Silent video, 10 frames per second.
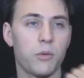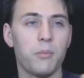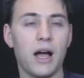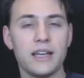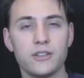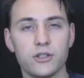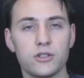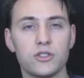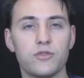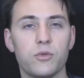
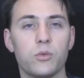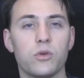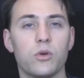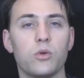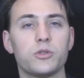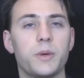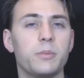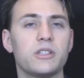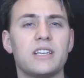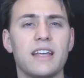reminders for older
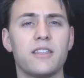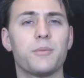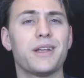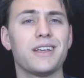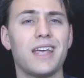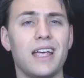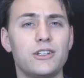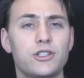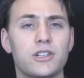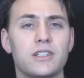people to take their
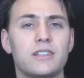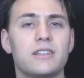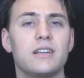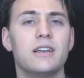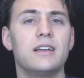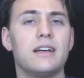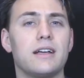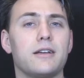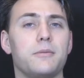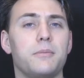medication,
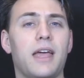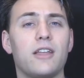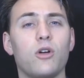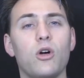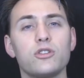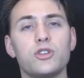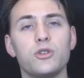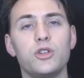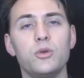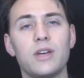and also
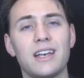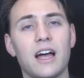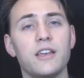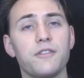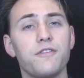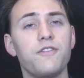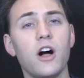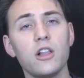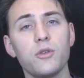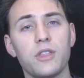you can kind of
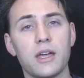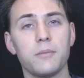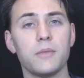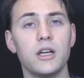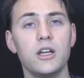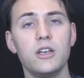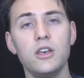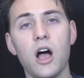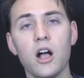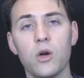follow them,
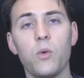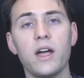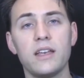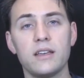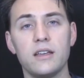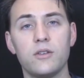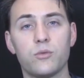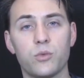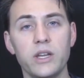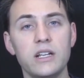not quite
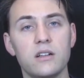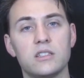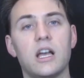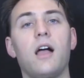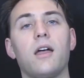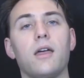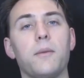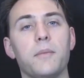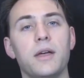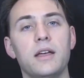in real
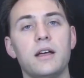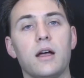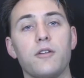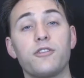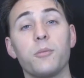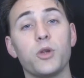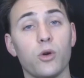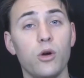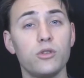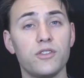time, from
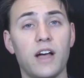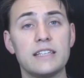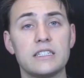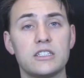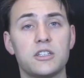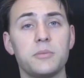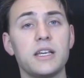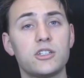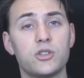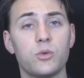your own devices to
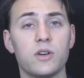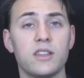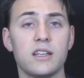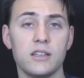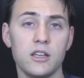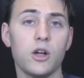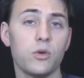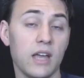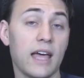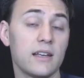make sure that, you know,
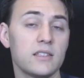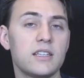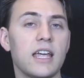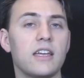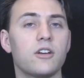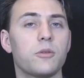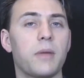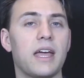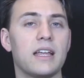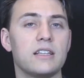Nana's taking her
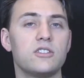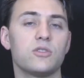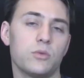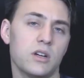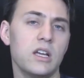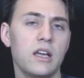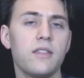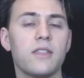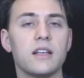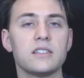meds or
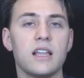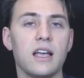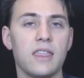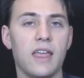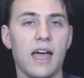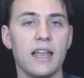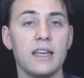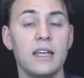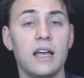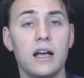things like that.